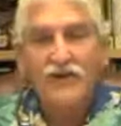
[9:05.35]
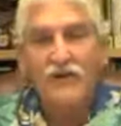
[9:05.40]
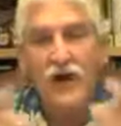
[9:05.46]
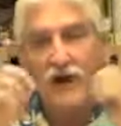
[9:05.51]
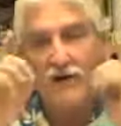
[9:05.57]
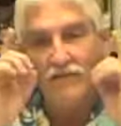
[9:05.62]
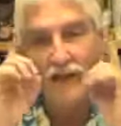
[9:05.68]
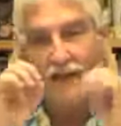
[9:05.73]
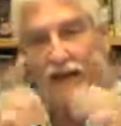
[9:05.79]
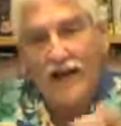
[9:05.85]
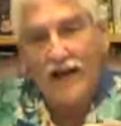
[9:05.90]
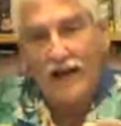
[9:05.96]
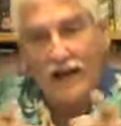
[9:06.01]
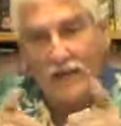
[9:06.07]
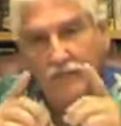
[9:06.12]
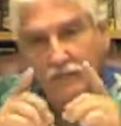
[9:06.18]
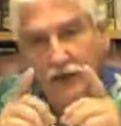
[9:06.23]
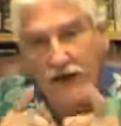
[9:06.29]
You have a
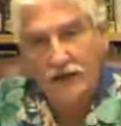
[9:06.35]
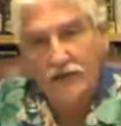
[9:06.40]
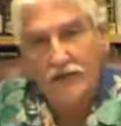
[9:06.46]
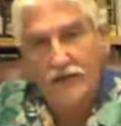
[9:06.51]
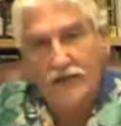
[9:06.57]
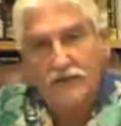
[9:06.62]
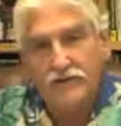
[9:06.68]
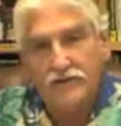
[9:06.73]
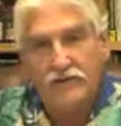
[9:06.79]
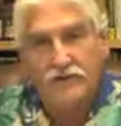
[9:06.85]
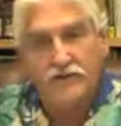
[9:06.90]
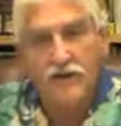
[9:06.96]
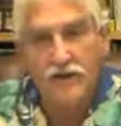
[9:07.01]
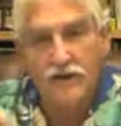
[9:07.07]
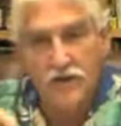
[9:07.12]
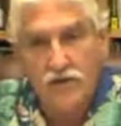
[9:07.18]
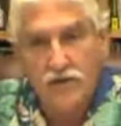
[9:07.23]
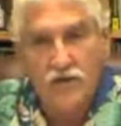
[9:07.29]
lack of practitioners
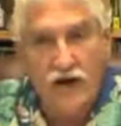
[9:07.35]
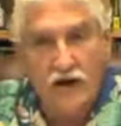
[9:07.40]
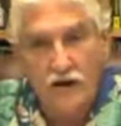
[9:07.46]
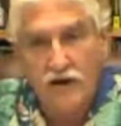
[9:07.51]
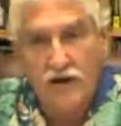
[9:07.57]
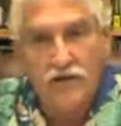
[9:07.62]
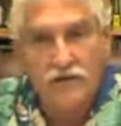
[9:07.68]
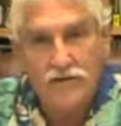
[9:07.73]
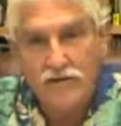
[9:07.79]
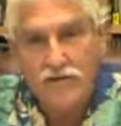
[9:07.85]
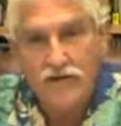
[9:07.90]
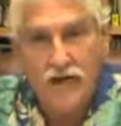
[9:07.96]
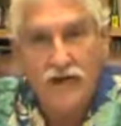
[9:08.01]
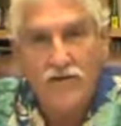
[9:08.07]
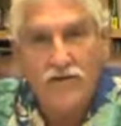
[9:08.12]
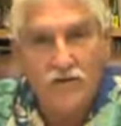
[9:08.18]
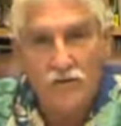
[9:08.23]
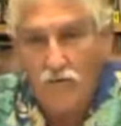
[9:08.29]
that do not
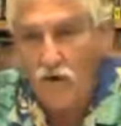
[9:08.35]
understand the